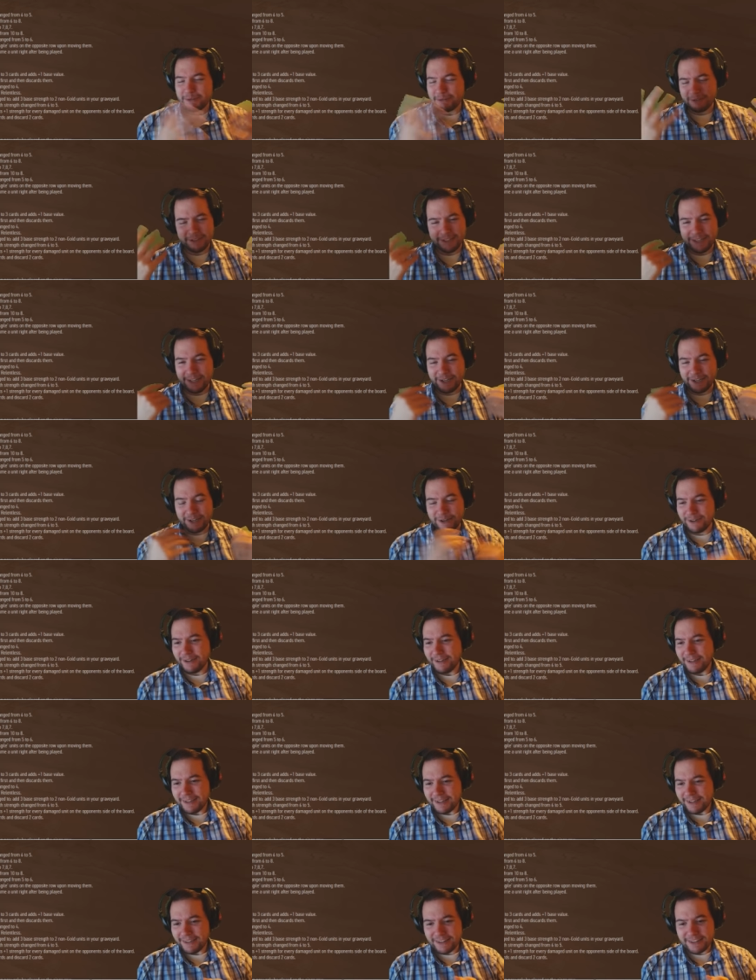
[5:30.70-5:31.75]
You know,
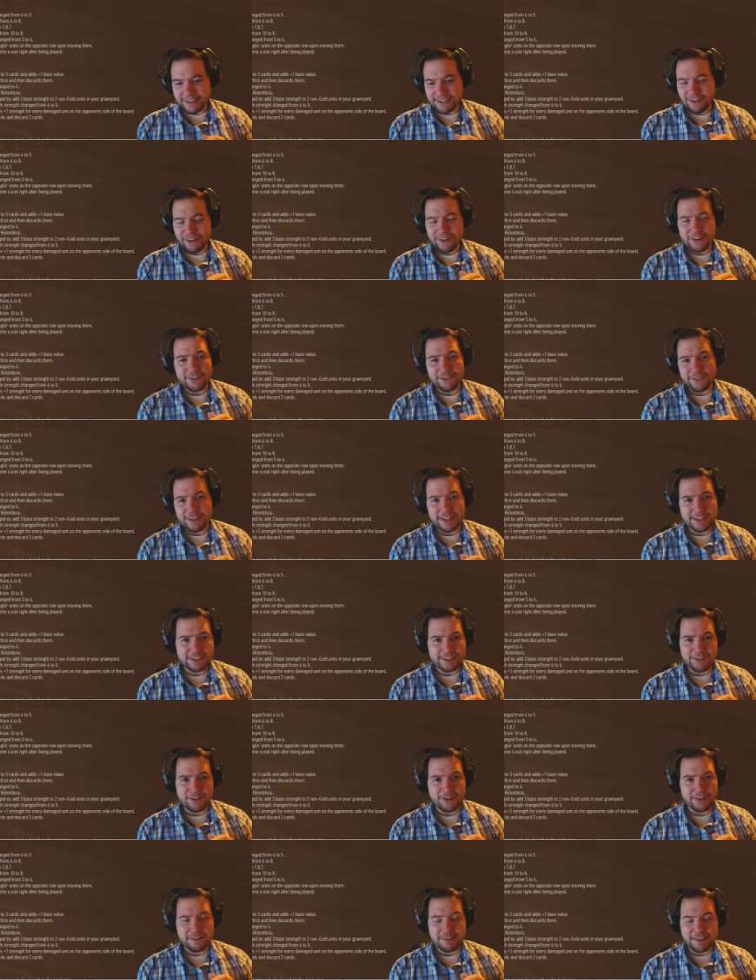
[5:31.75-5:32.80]
there's a lot
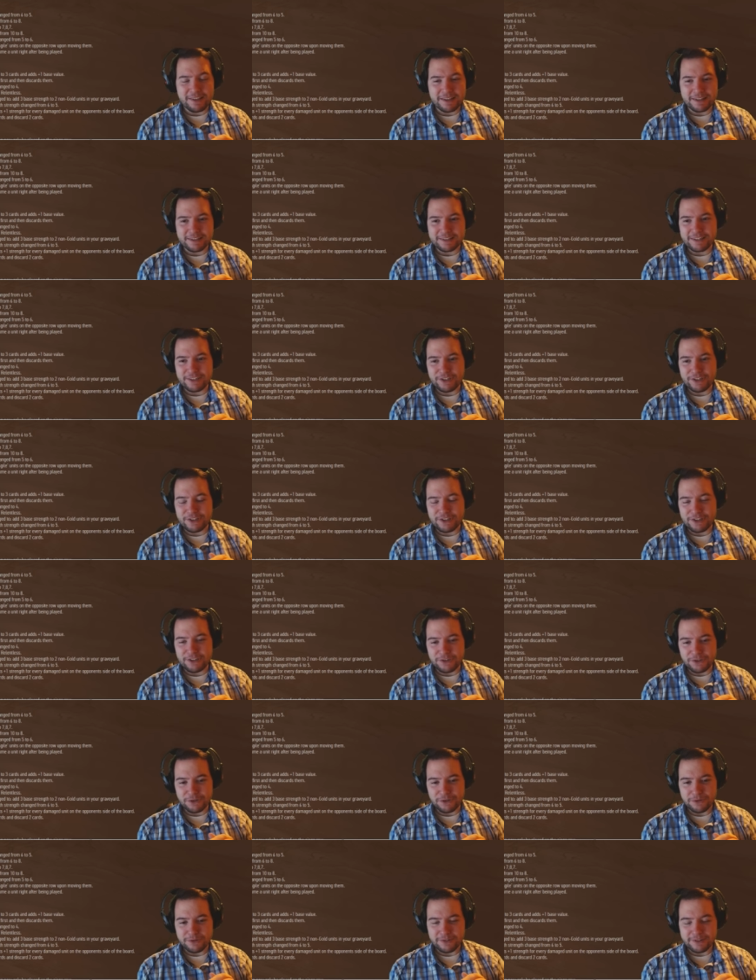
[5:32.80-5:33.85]
of things that you could
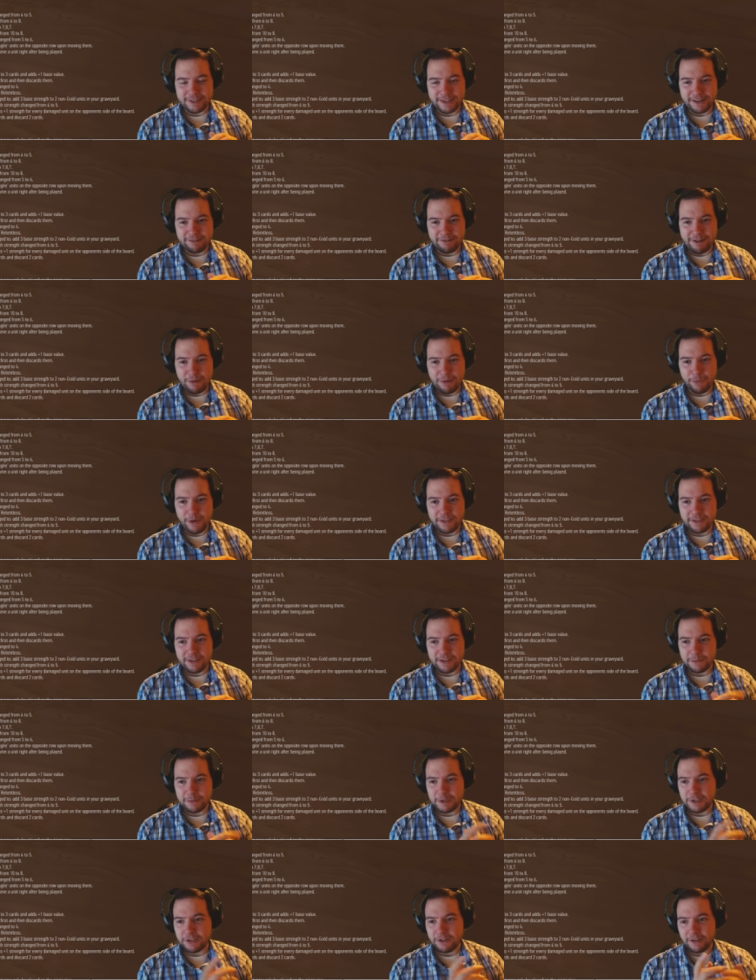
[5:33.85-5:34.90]
do to get around weather. I
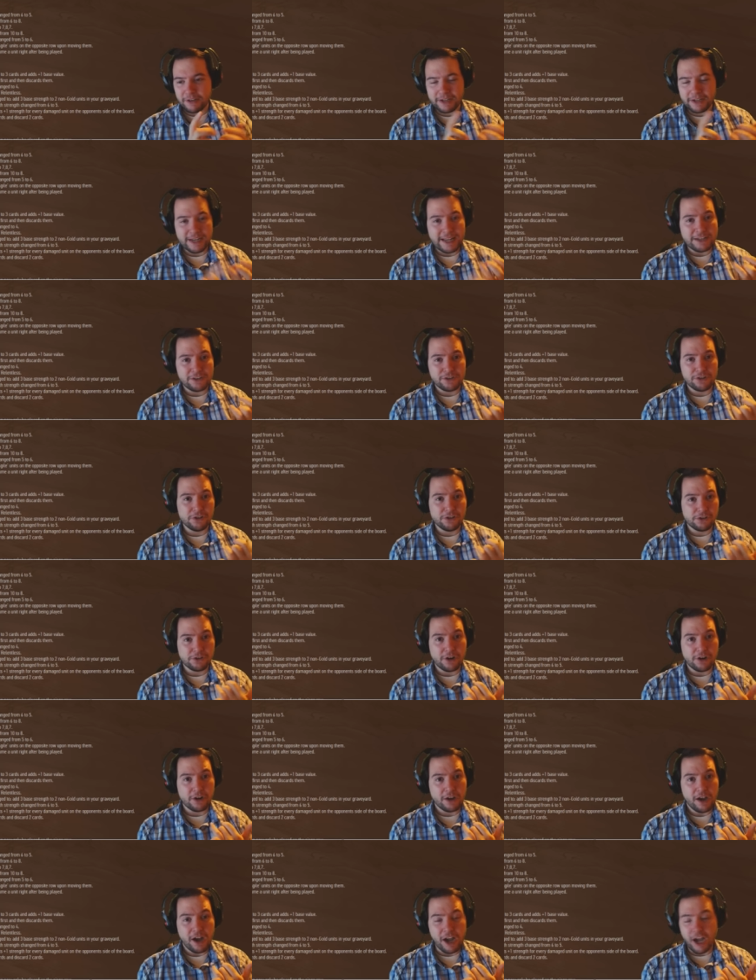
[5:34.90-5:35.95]
mean, you've got the Clan
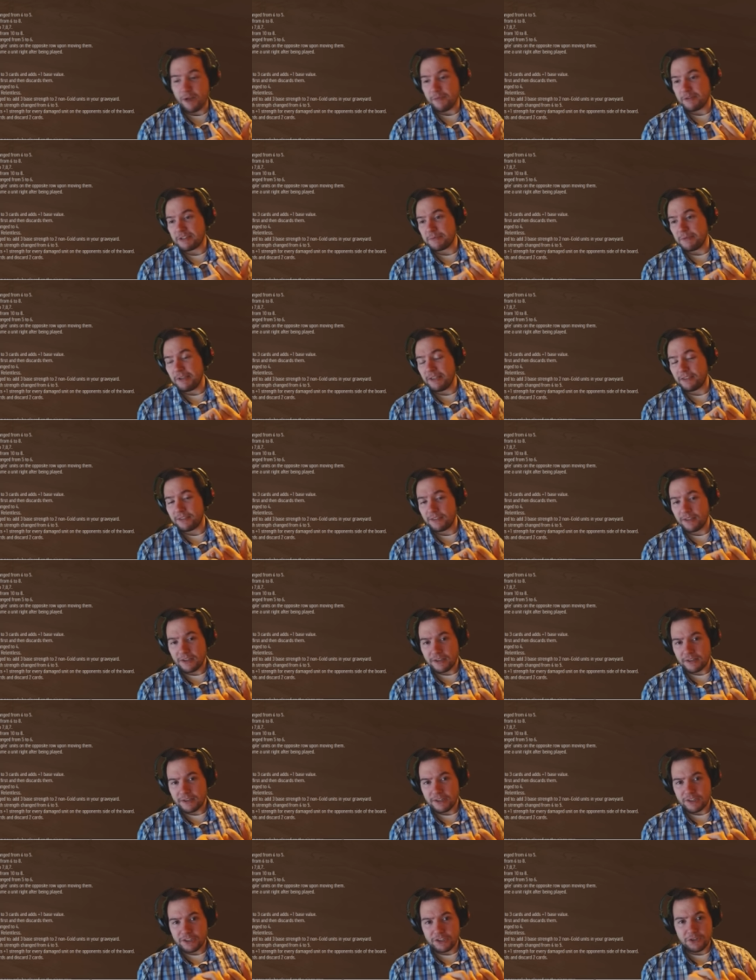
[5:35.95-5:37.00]
Turok Armorsmith,
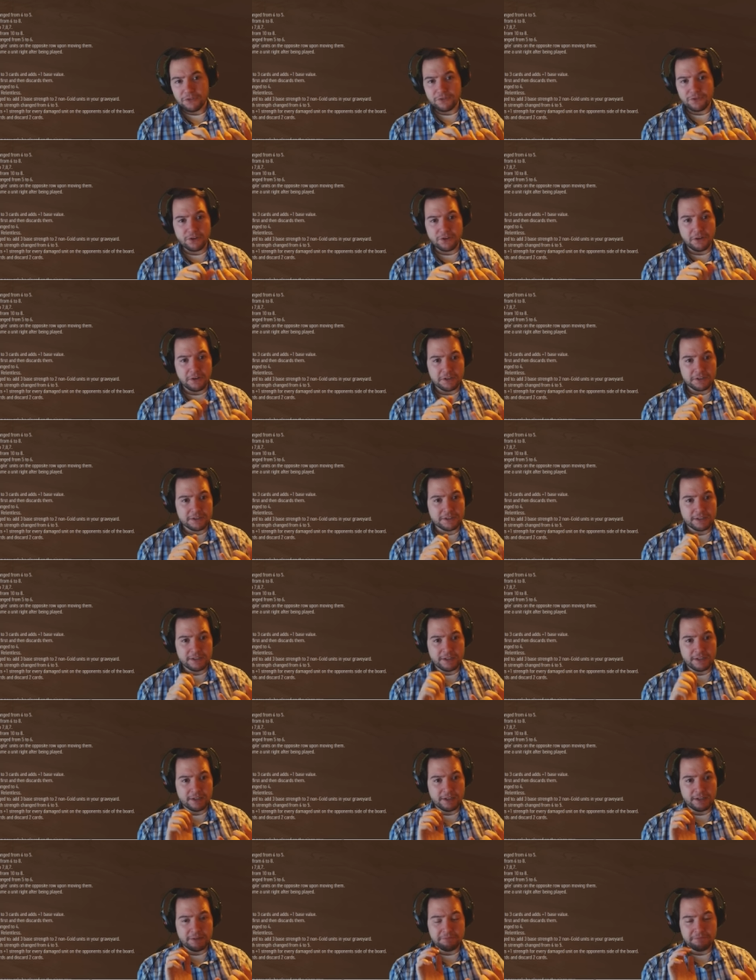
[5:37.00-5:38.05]
you've got
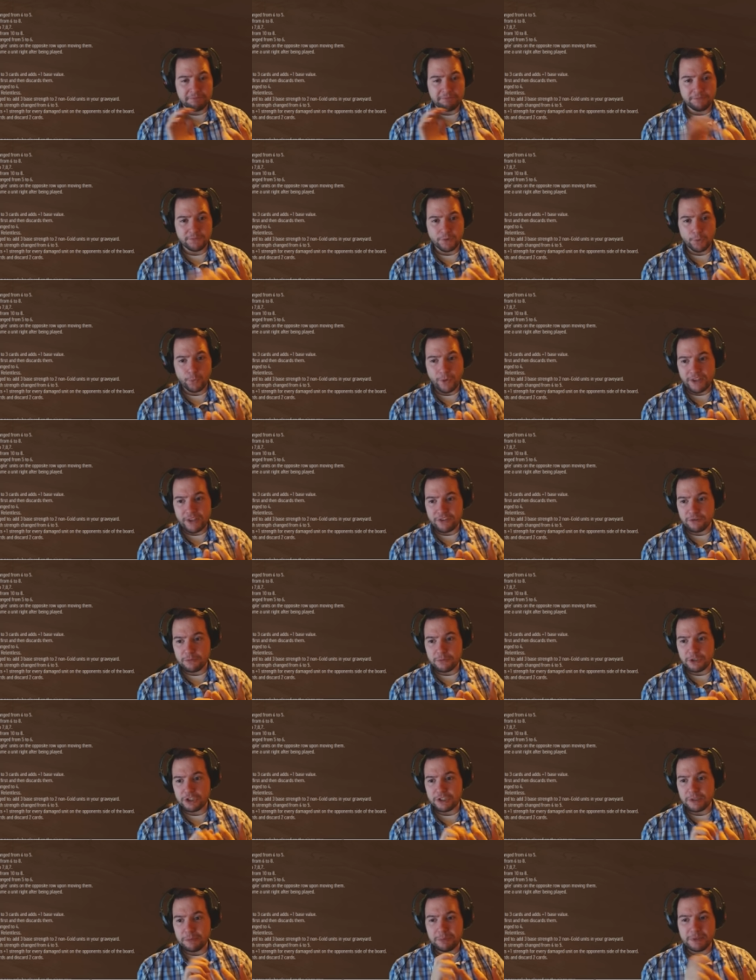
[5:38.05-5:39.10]
weather
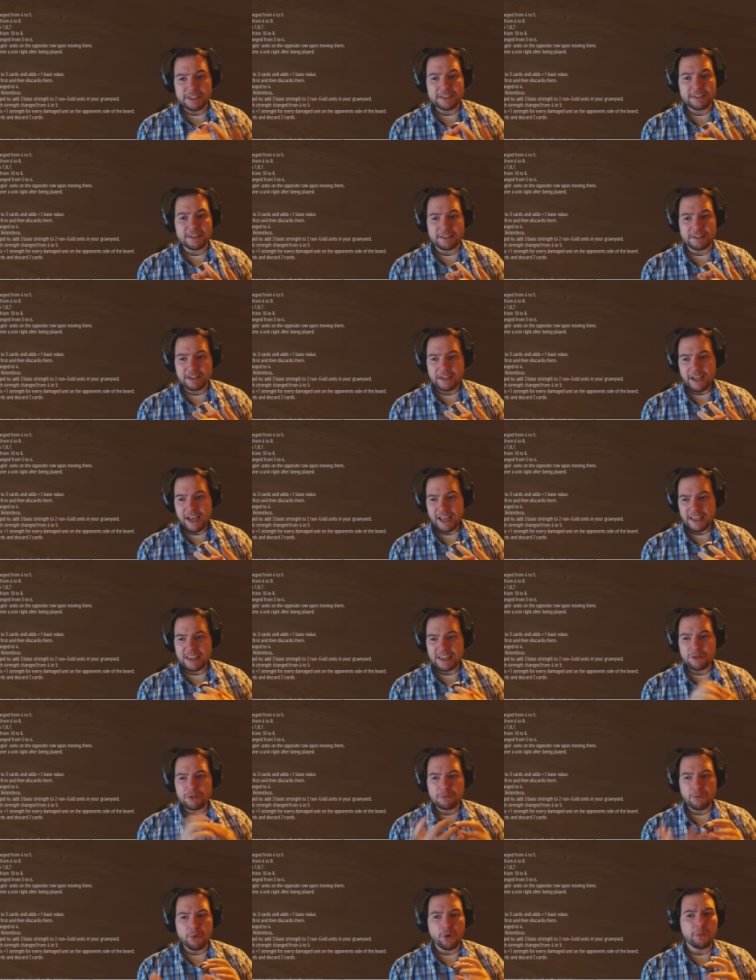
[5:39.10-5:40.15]
immunity, Blizzard. I think it
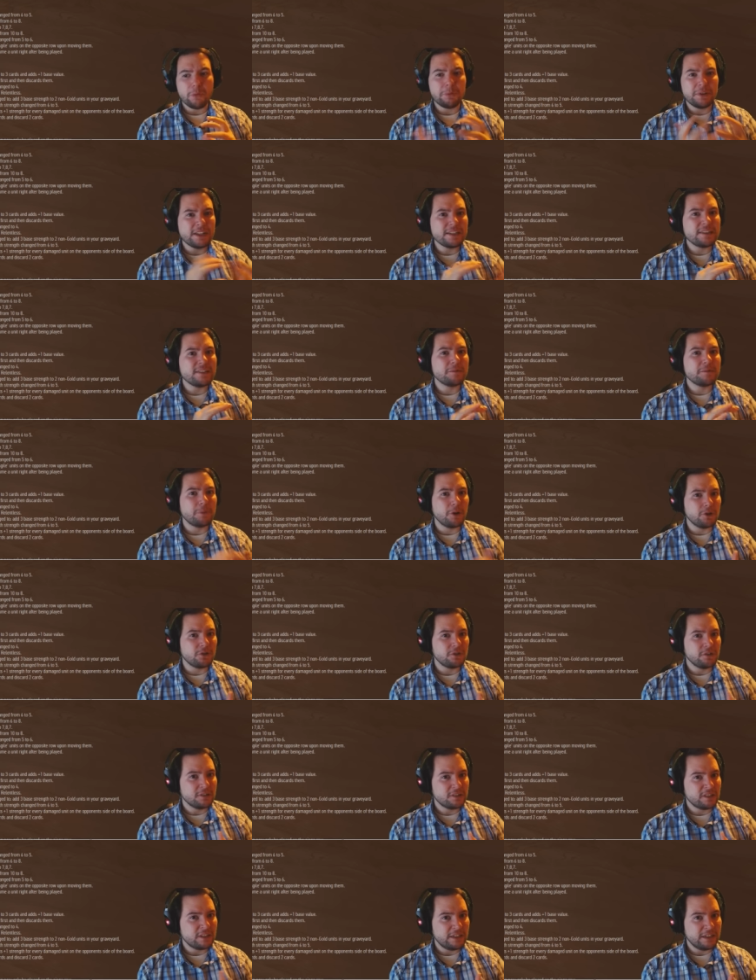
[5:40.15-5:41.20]
was more Blizzard
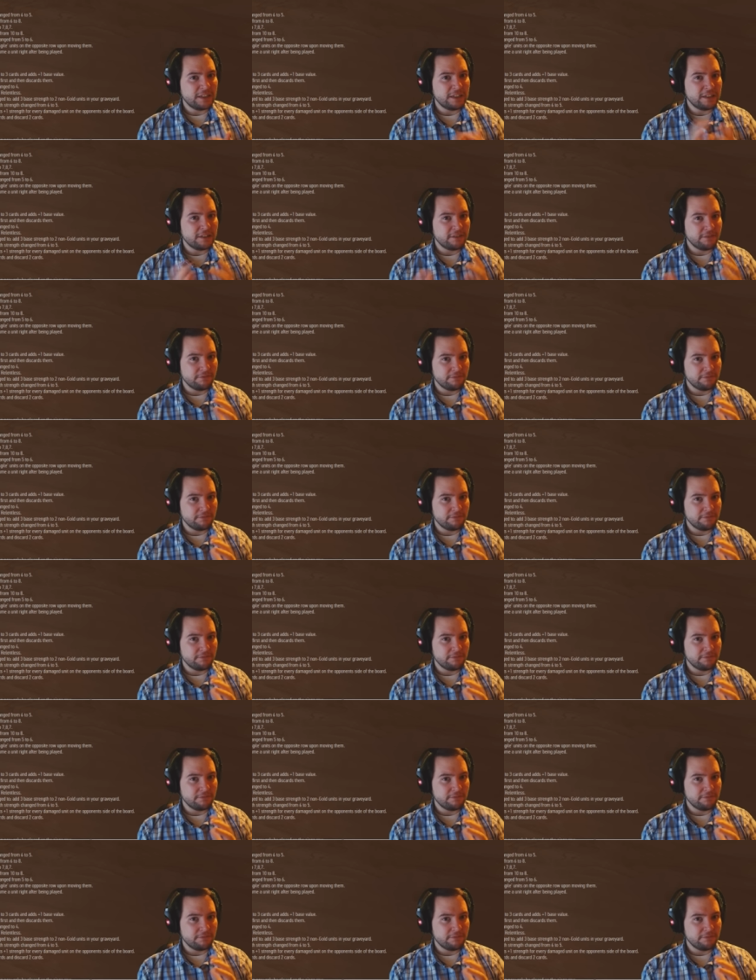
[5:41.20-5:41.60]
potions that needed